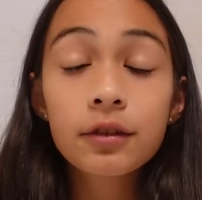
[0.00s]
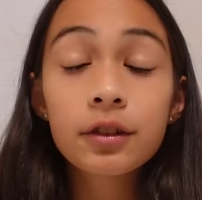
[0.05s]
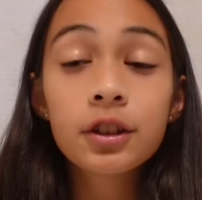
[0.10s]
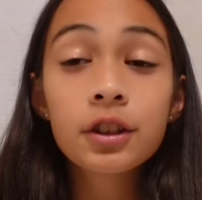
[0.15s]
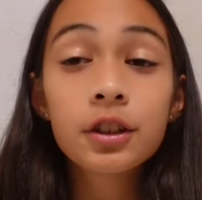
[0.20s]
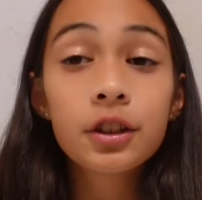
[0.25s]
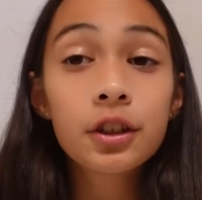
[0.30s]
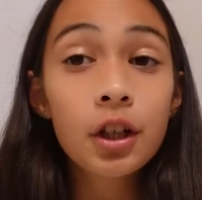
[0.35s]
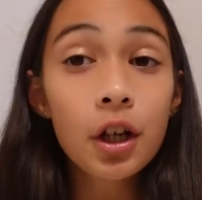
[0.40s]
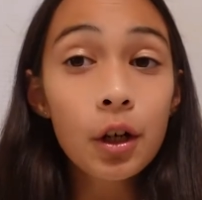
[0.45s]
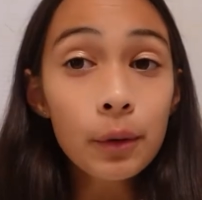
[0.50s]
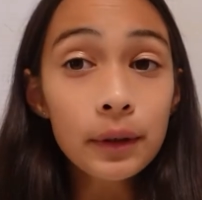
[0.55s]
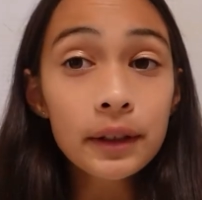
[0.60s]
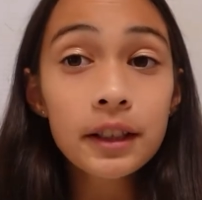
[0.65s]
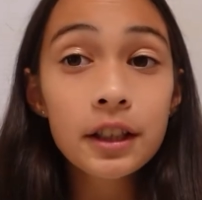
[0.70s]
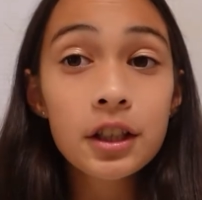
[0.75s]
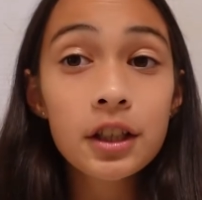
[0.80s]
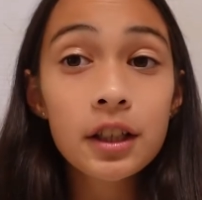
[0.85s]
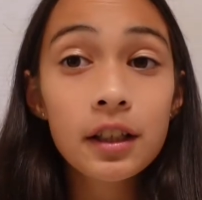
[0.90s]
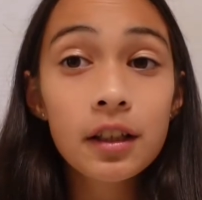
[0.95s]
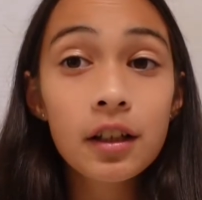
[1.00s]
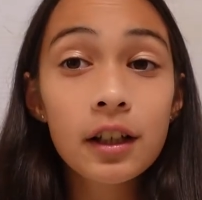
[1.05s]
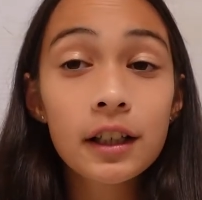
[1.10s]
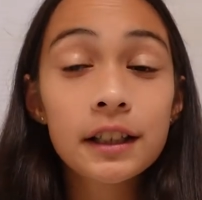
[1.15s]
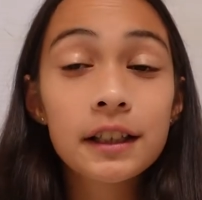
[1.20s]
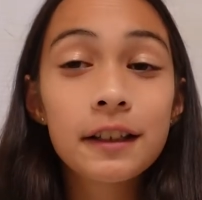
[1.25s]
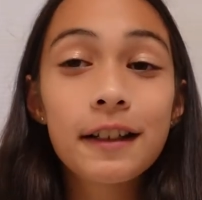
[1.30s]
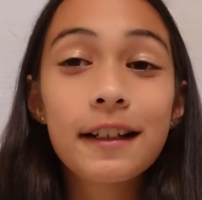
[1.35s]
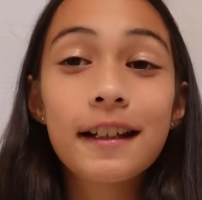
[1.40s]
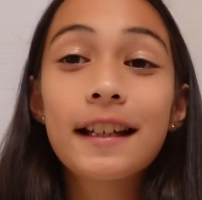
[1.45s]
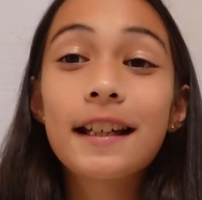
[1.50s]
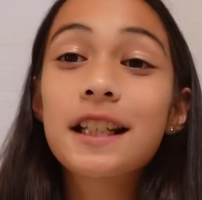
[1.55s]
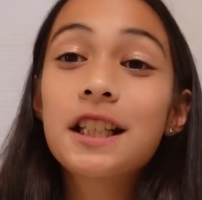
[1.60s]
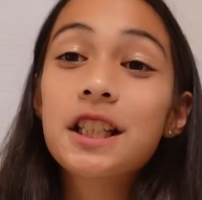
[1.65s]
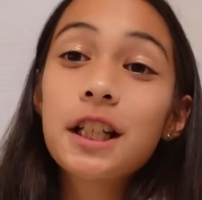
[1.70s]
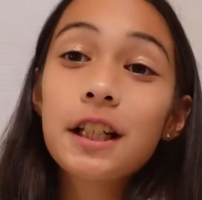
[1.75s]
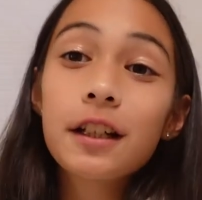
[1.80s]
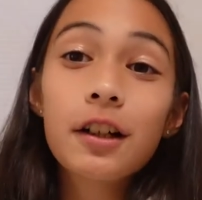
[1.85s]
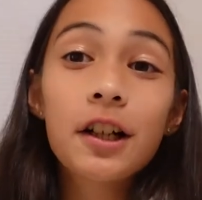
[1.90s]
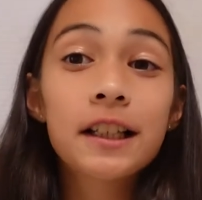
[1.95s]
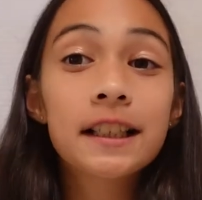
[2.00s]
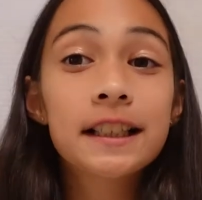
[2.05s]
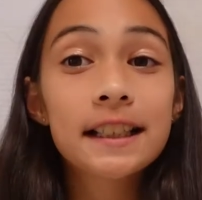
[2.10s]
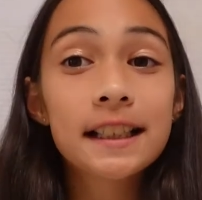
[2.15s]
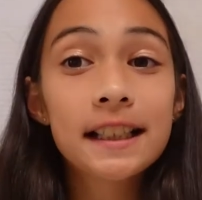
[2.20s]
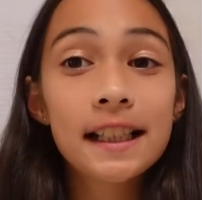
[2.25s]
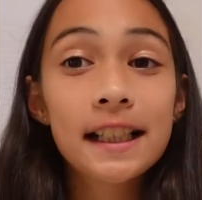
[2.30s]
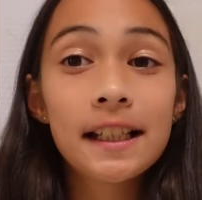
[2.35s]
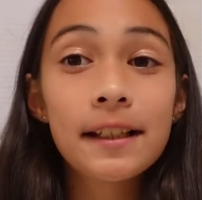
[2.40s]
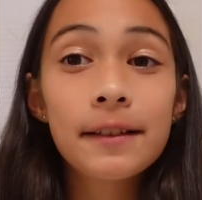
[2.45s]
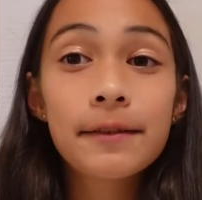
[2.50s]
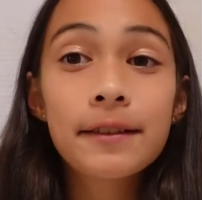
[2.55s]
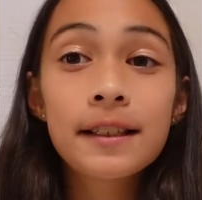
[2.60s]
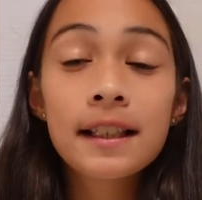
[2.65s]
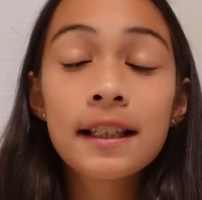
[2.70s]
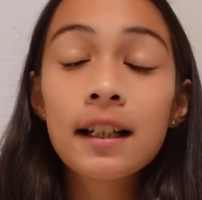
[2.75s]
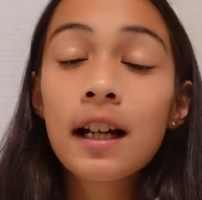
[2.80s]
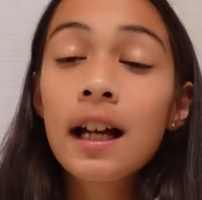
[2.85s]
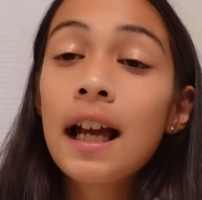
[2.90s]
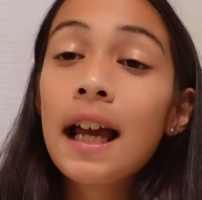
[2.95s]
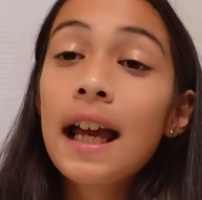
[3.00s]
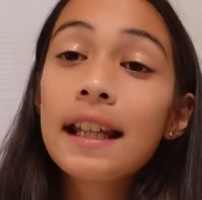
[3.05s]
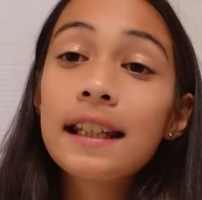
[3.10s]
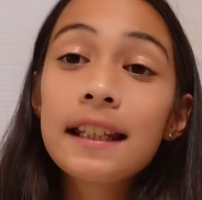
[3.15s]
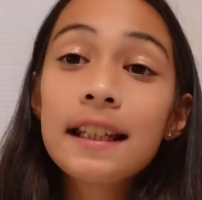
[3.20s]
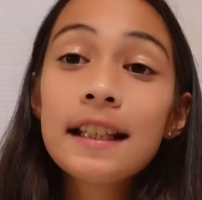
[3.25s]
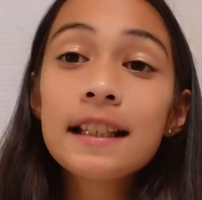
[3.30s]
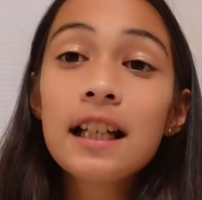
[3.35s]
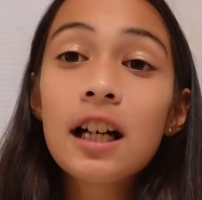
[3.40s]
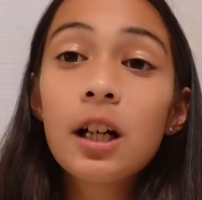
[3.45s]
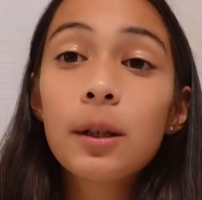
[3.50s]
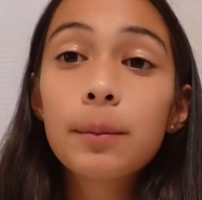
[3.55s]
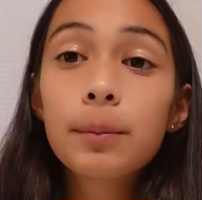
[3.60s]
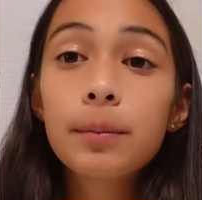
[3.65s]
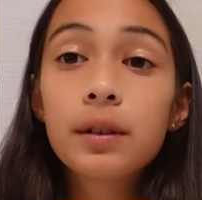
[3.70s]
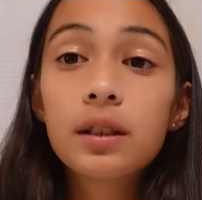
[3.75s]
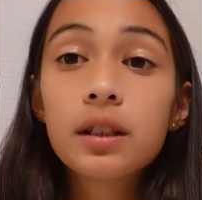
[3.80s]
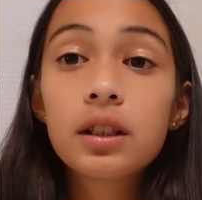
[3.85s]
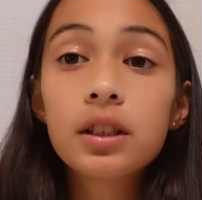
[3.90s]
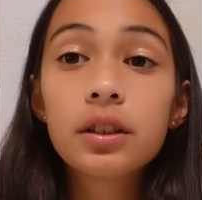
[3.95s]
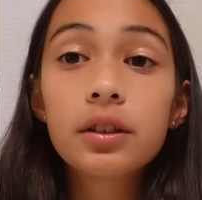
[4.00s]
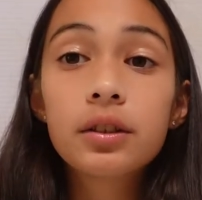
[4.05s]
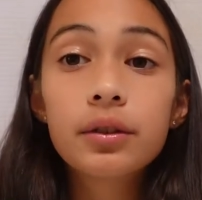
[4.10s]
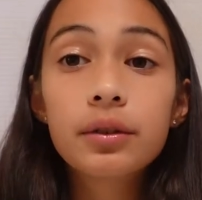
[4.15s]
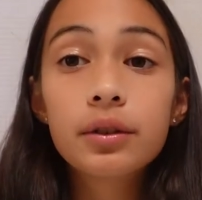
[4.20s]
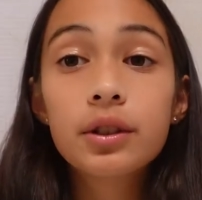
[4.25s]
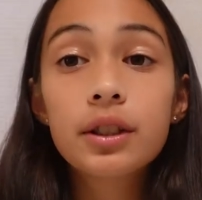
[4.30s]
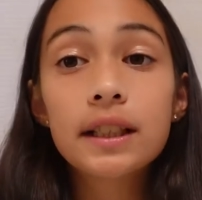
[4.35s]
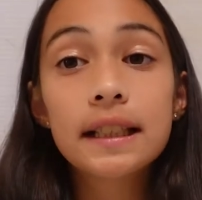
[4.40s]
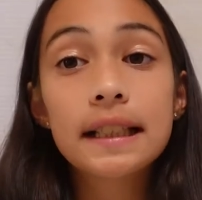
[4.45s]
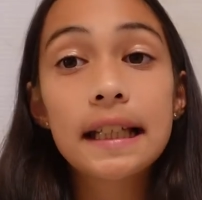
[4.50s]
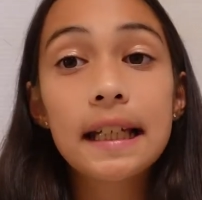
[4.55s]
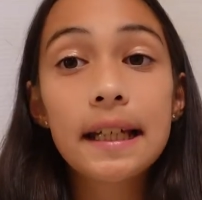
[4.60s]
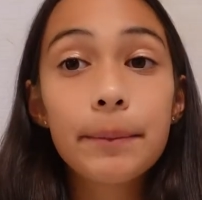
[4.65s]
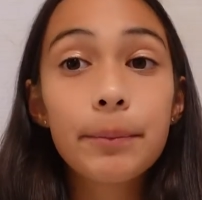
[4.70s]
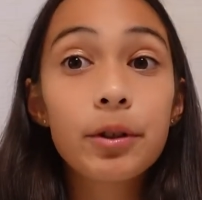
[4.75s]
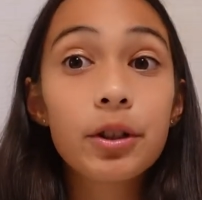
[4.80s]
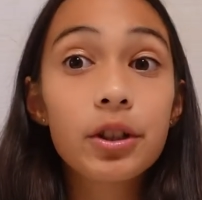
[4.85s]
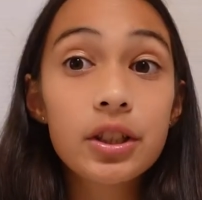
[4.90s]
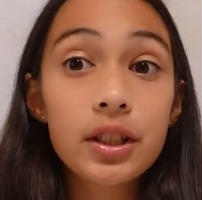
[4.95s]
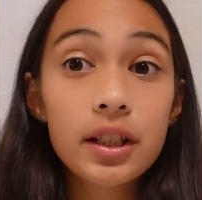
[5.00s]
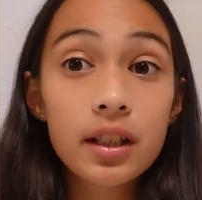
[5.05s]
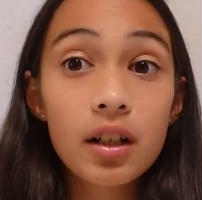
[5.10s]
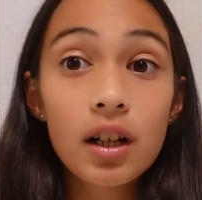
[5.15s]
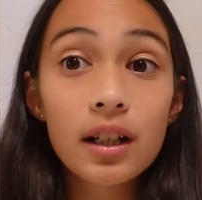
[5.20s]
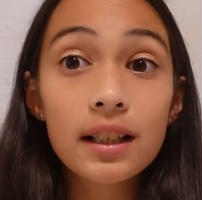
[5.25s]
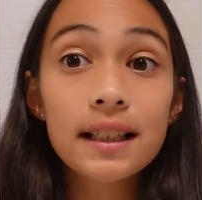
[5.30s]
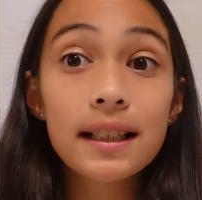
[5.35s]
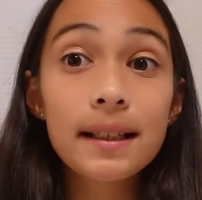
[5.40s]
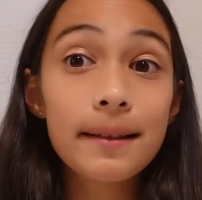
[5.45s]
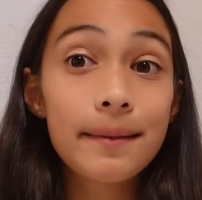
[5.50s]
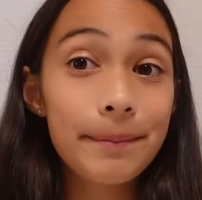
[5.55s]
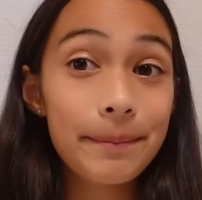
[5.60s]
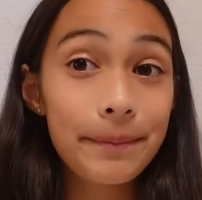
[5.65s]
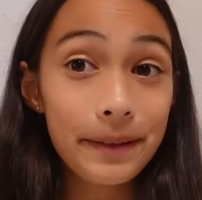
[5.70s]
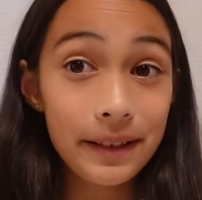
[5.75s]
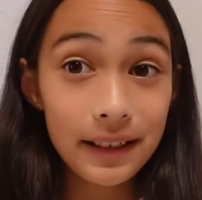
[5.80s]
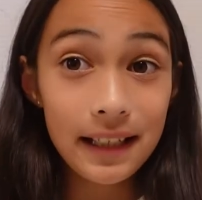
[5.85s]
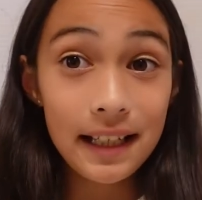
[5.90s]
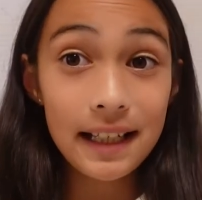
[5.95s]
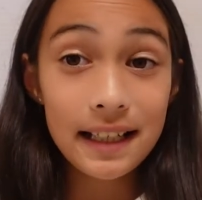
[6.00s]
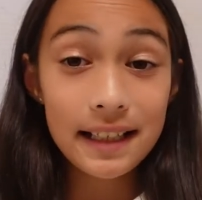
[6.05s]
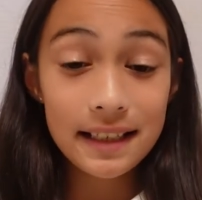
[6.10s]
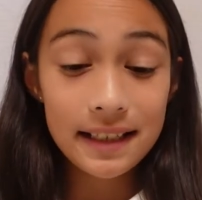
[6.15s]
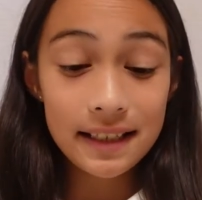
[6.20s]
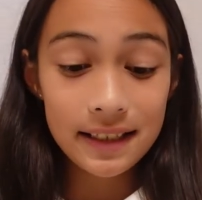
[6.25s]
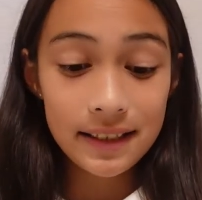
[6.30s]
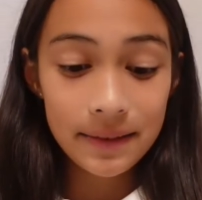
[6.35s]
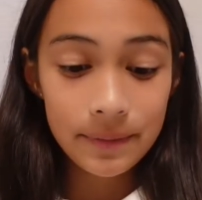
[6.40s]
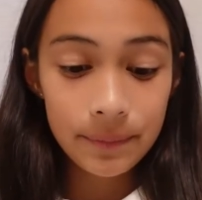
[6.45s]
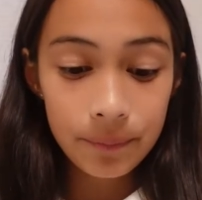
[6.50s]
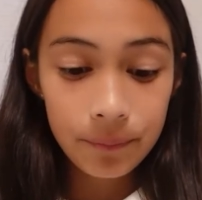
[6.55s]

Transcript: to go with the shin guards, you could get shin guard sleeves. And these help to just keep your shin guards in place.